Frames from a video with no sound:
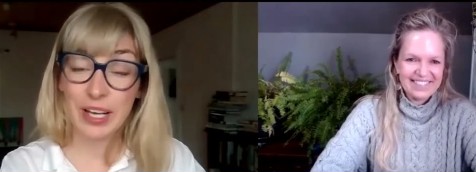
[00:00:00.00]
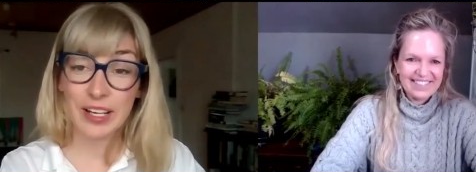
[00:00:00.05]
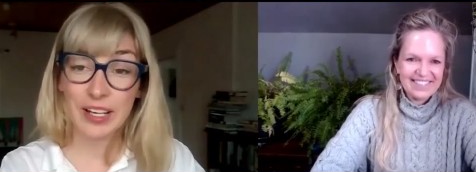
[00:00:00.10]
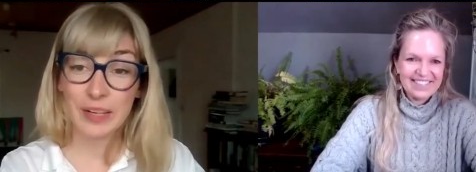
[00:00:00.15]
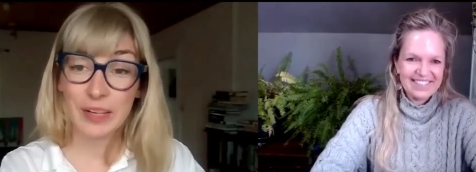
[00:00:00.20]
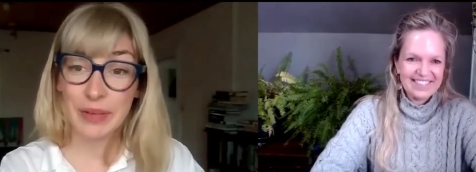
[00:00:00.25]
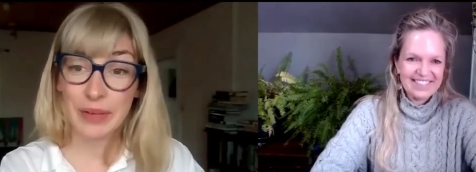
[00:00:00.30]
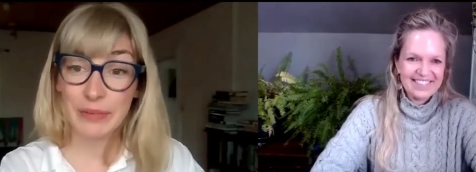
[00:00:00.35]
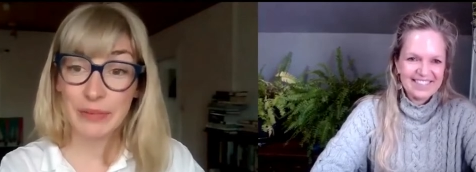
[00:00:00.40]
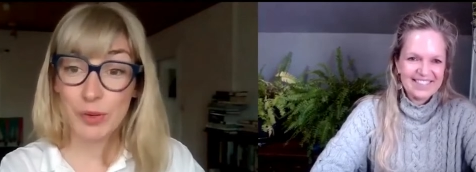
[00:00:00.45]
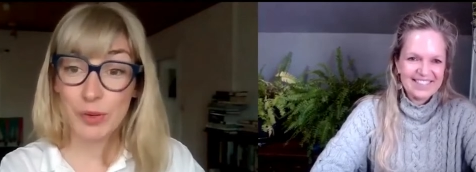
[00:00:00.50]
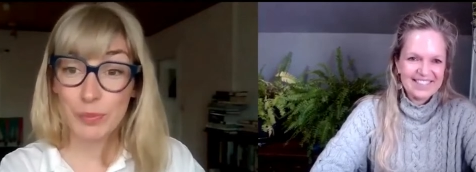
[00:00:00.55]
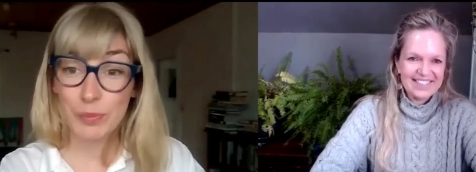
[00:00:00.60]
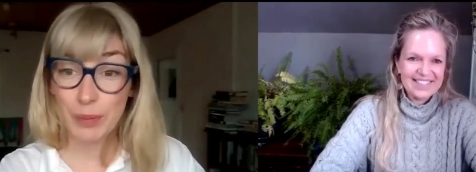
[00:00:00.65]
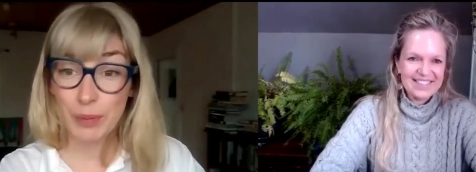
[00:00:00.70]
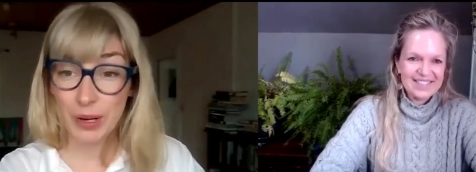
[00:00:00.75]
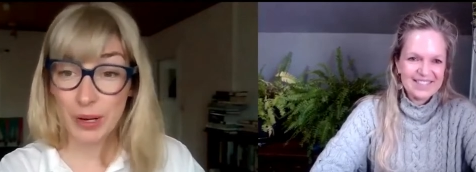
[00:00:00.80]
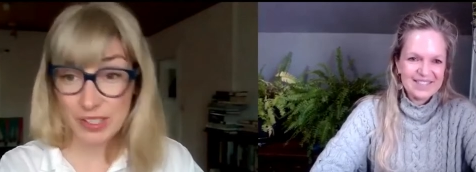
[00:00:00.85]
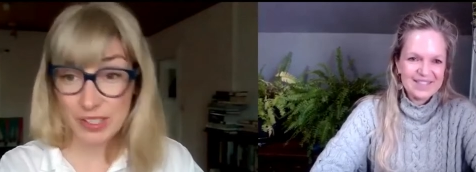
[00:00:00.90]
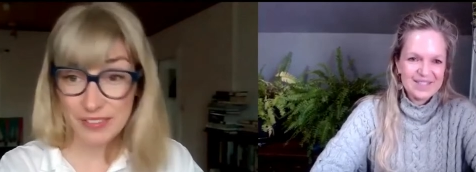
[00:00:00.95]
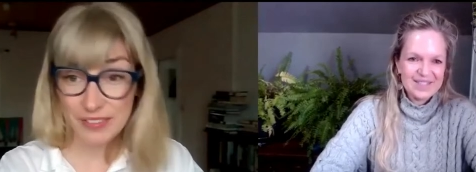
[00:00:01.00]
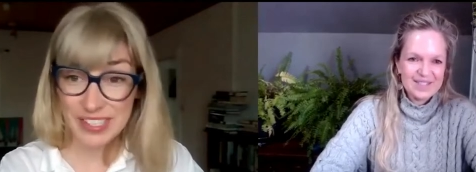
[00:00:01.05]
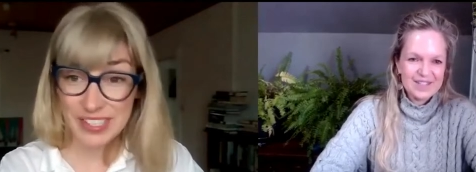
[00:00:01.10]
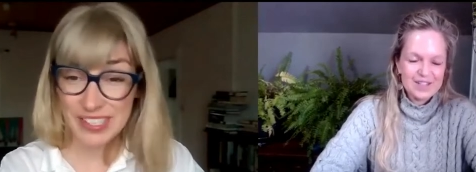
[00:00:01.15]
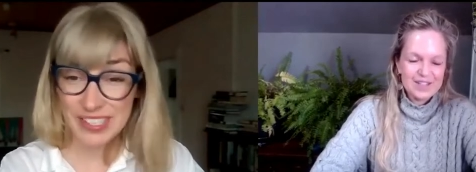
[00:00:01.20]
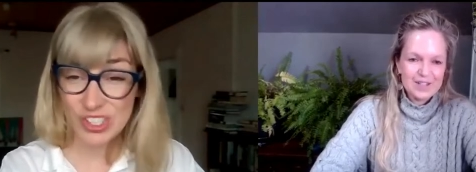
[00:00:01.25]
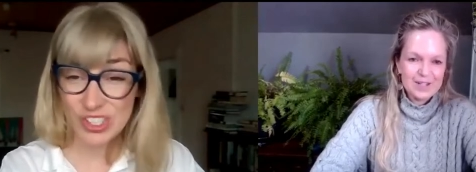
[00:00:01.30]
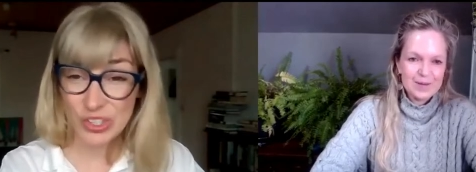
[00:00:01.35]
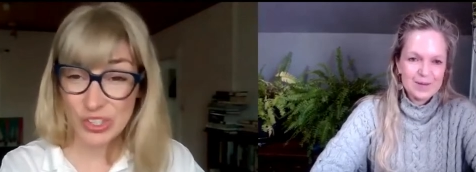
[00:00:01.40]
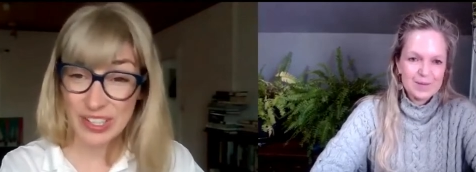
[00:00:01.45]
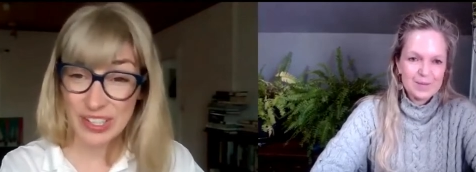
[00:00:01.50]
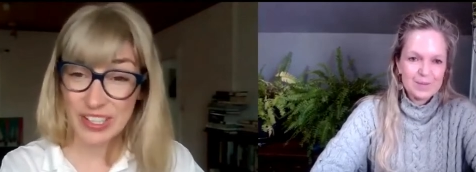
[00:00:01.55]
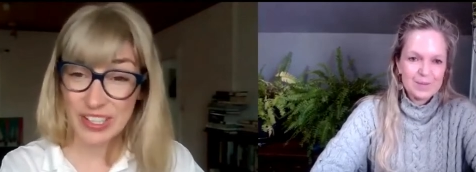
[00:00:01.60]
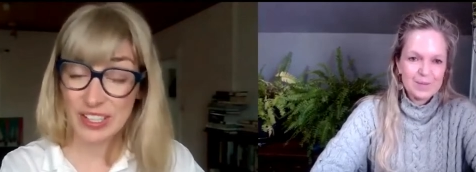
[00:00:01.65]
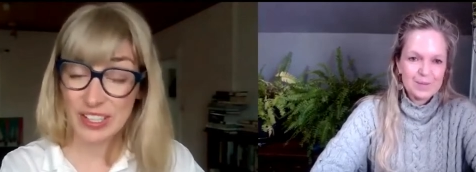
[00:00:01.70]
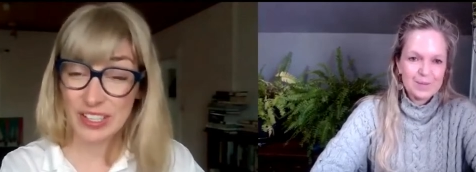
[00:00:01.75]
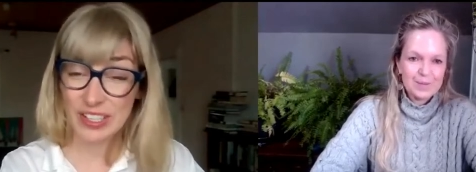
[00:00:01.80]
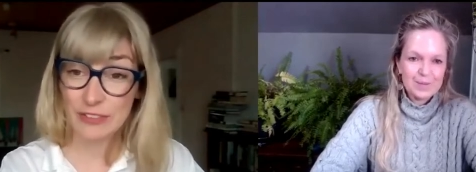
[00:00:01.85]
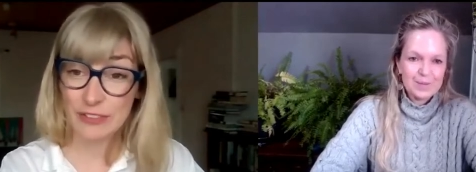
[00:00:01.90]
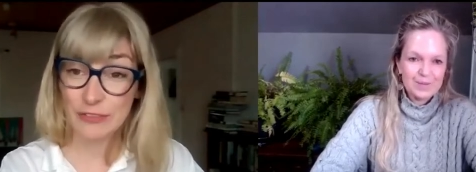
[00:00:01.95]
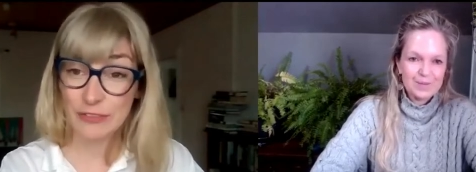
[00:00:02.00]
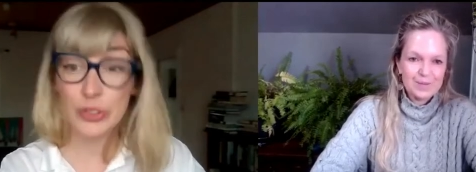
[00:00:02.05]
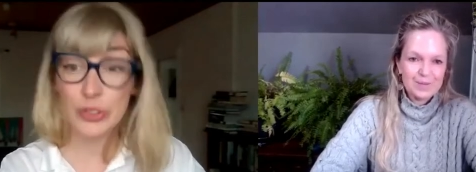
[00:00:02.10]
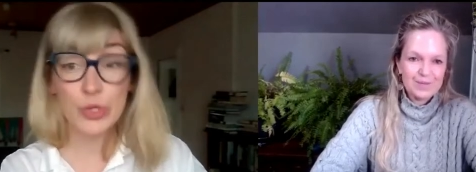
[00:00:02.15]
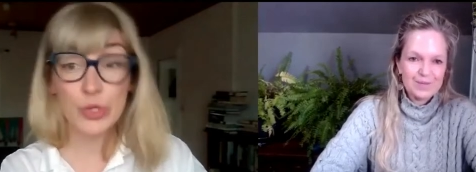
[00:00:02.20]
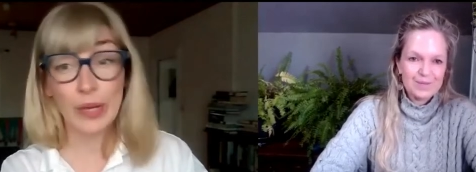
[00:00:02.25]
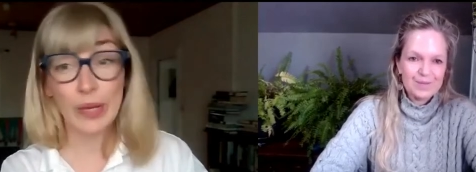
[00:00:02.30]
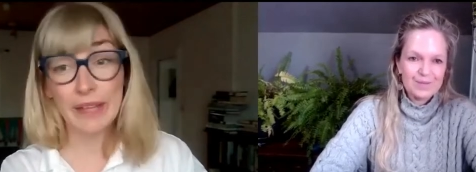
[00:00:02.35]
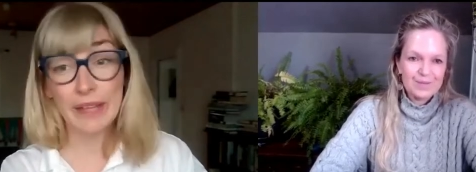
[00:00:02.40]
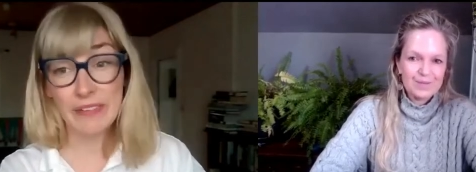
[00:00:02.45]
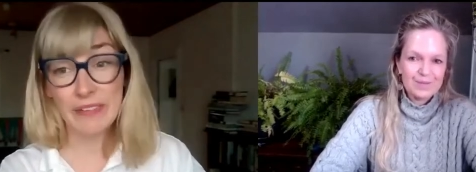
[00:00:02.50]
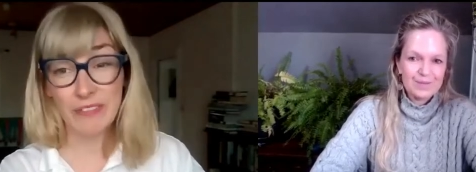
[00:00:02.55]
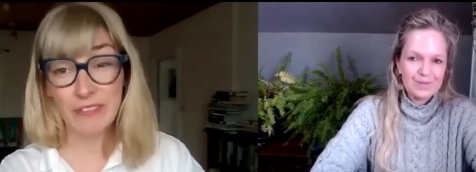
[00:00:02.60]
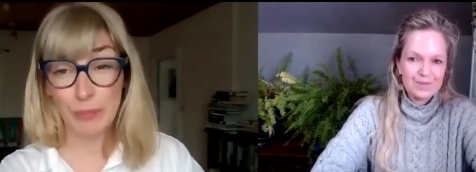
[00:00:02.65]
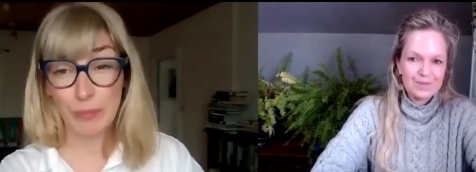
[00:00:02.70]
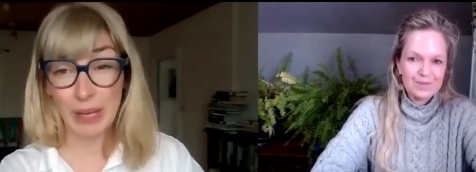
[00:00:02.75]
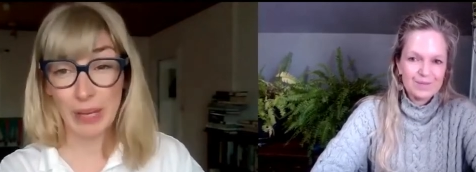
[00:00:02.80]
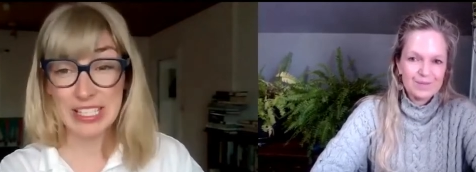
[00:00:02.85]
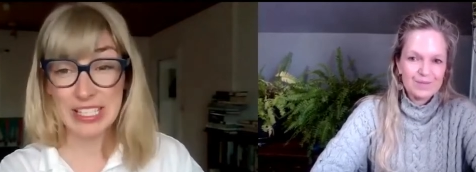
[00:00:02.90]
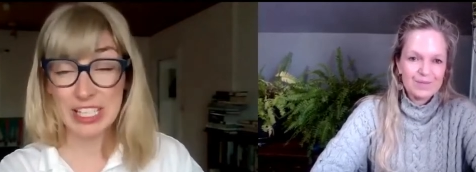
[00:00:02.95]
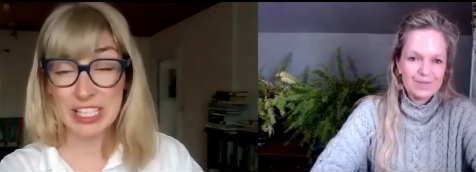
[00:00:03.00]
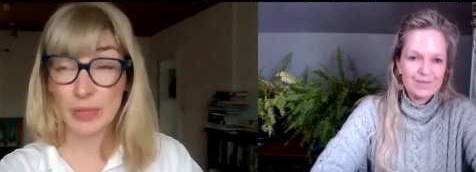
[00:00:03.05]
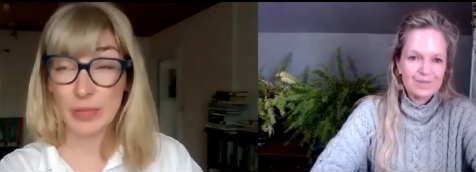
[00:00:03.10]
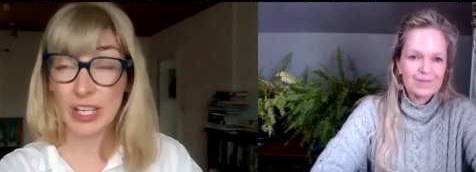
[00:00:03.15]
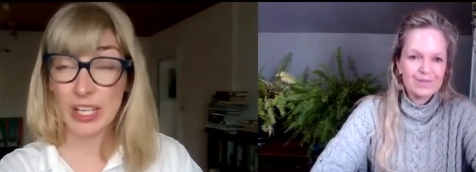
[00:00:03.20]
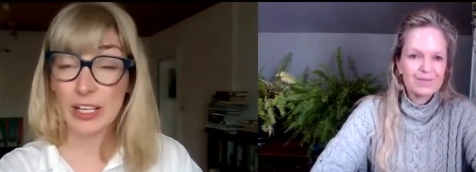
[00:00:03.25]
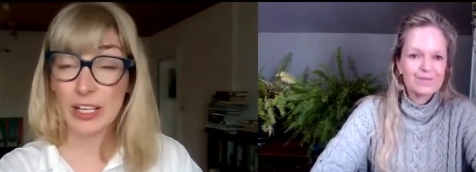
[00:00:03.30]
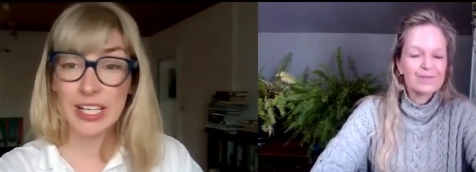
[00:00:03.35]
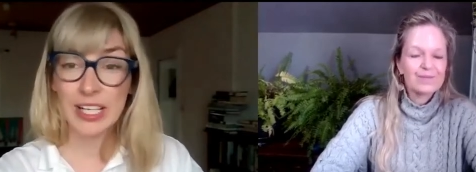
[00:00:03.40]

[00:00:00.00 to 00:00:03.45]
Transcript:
Speaker 1: Um, I wrote part of this during the first wave of the pandemic.